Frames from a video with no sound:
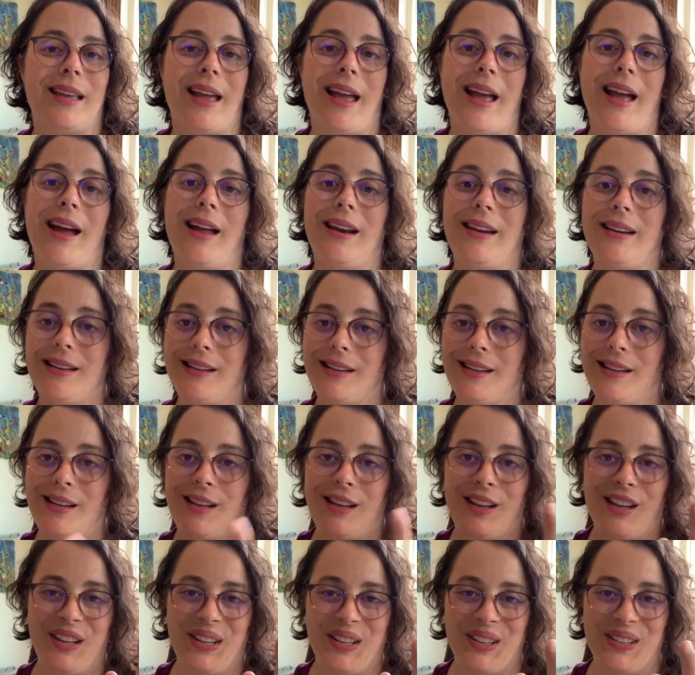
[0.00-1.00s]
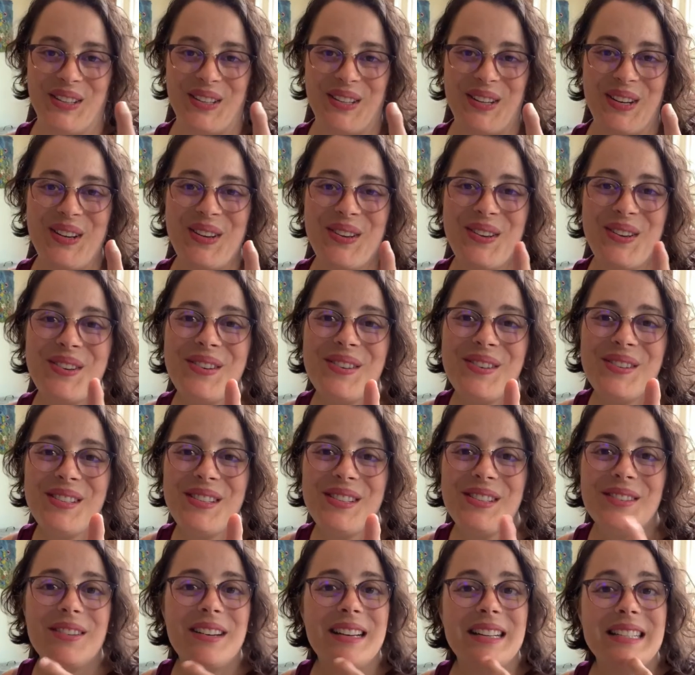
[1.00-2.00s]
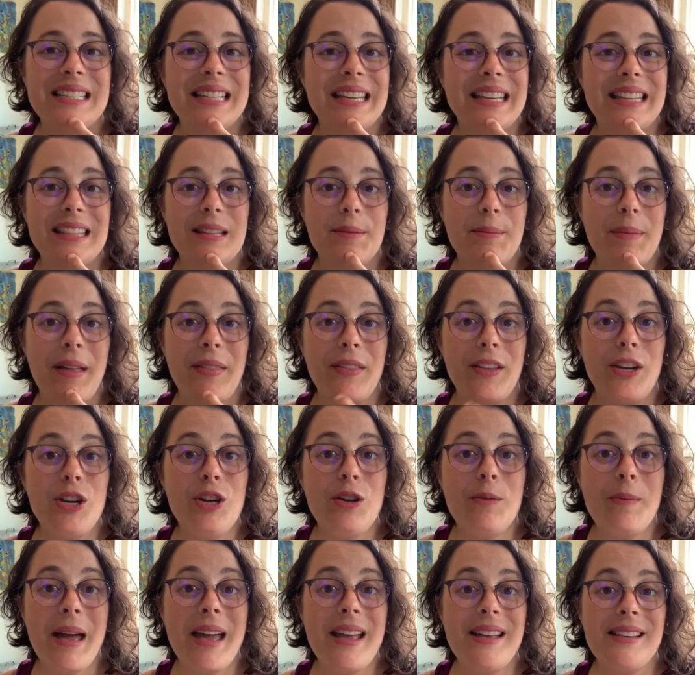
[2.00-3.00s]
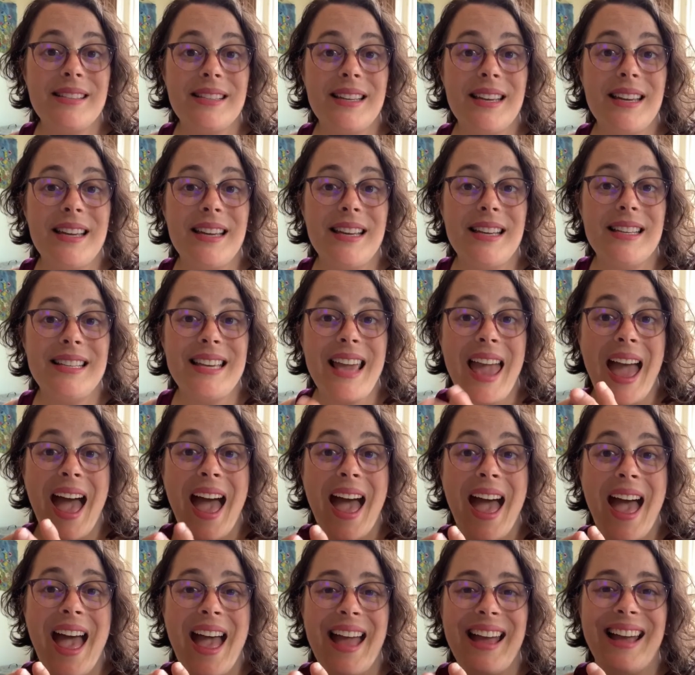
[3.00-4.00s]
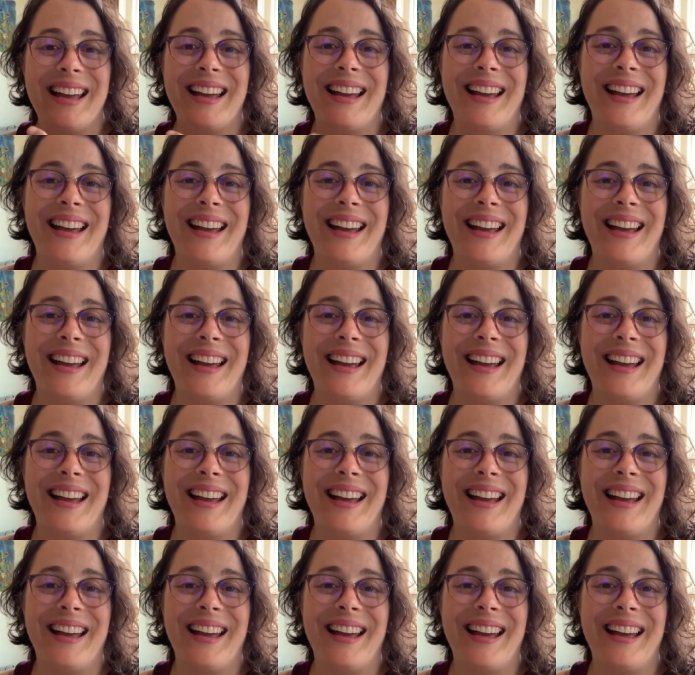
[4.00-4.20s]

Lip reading: And good news, you get to get them on the new bases. Yay!